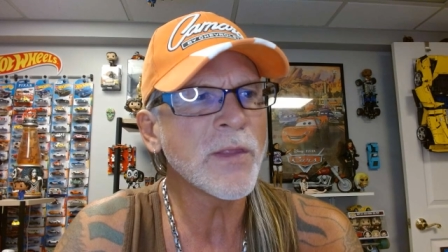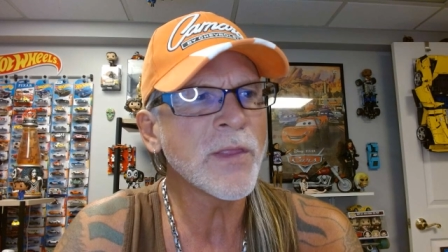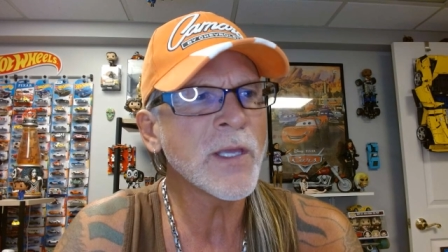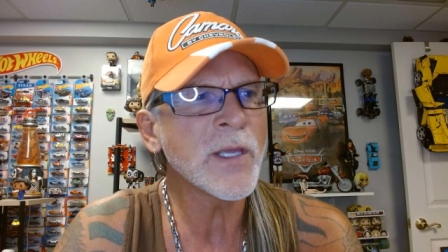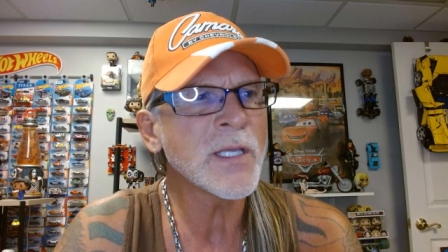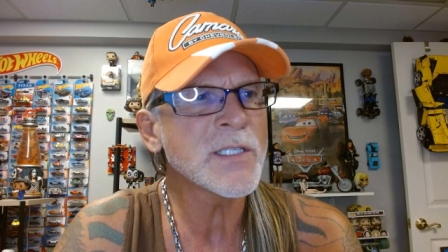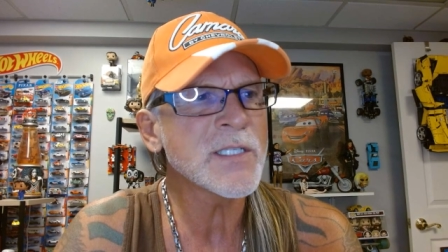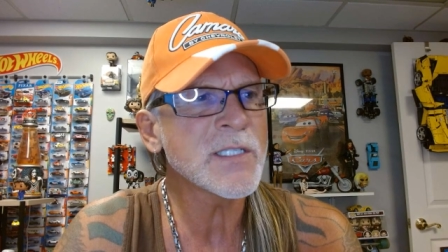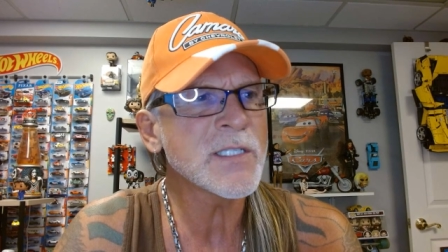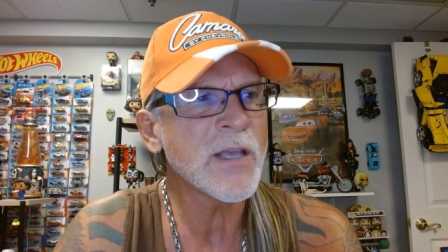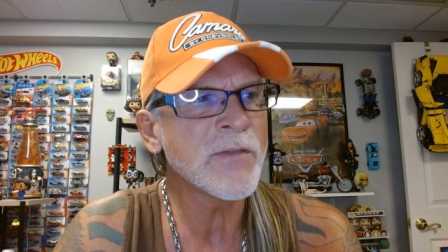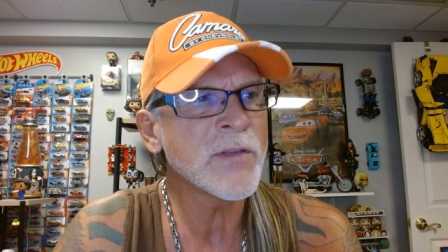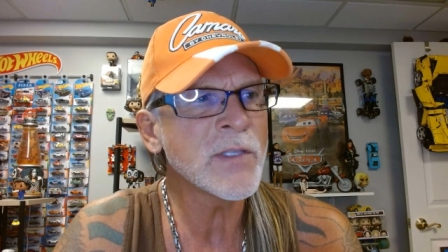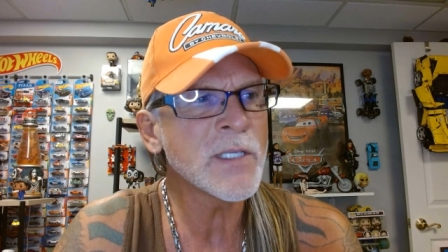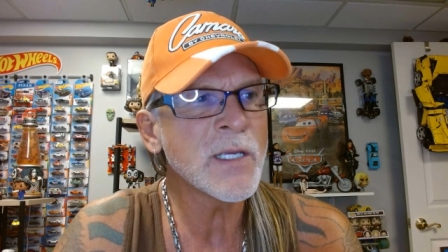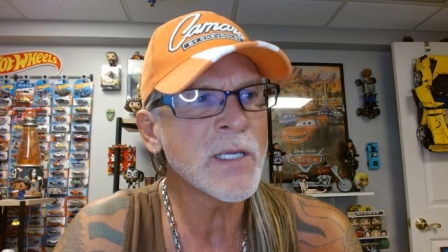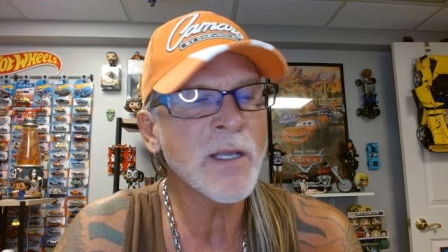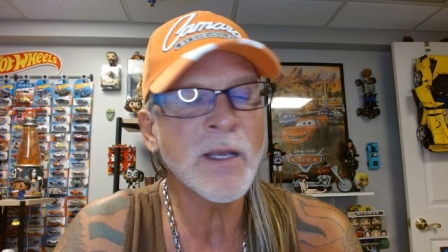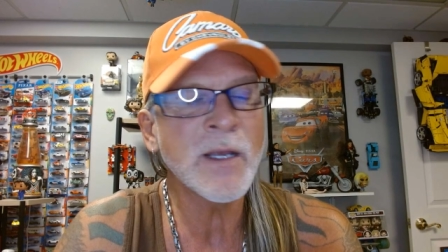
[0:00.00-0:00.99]
I think it's
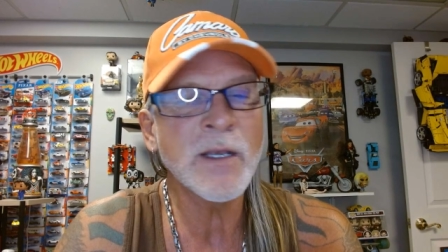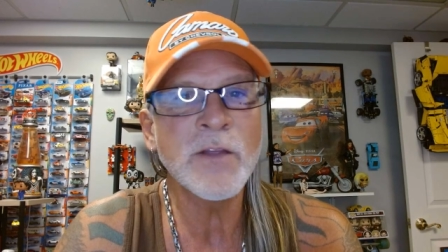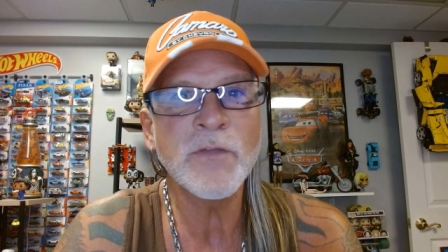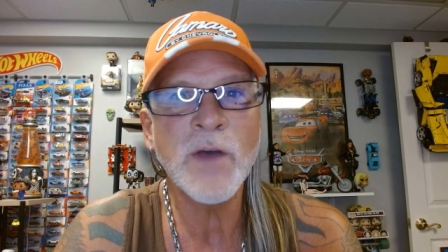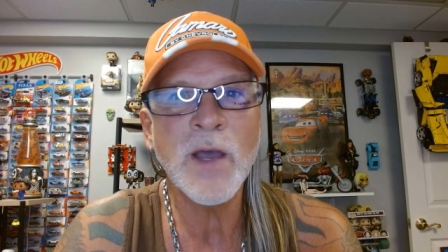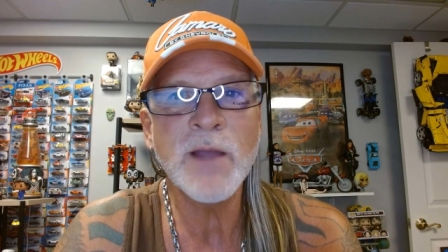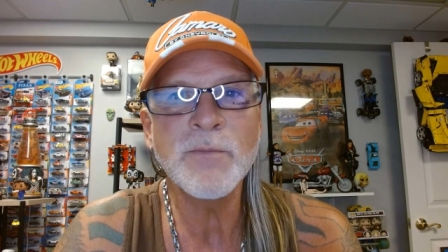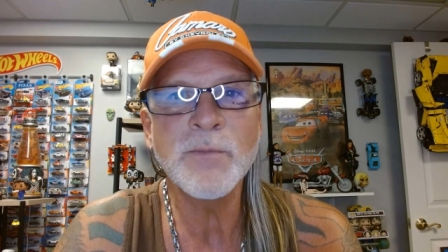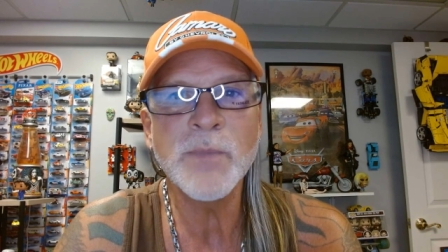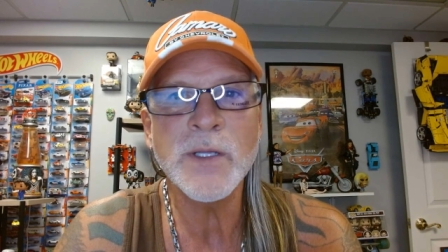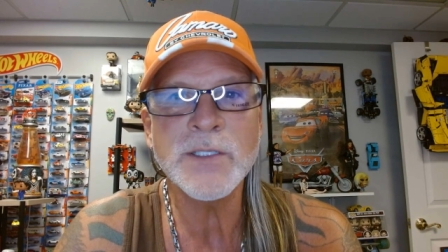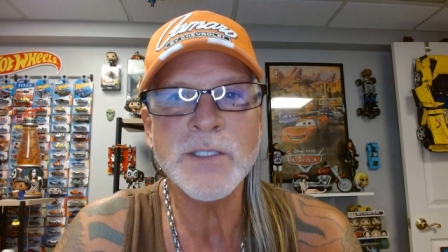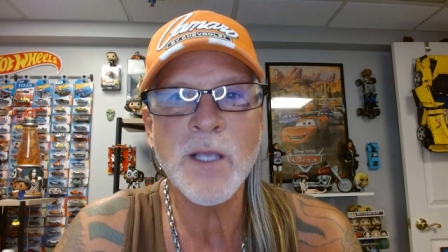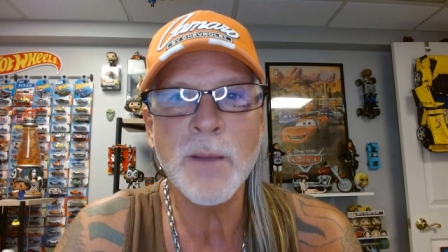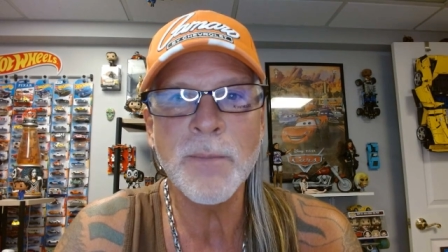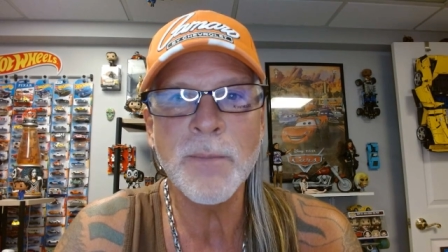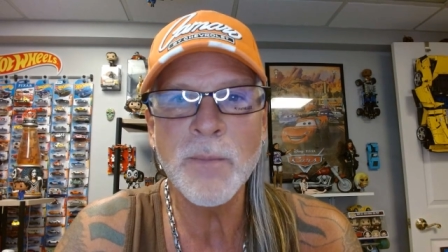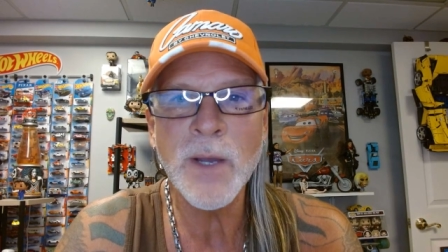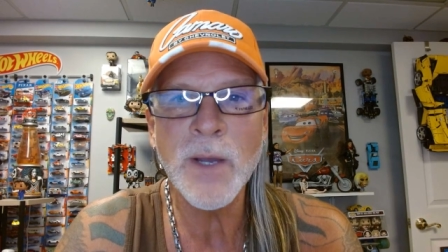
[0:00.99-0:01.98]
$17.95 plus a couple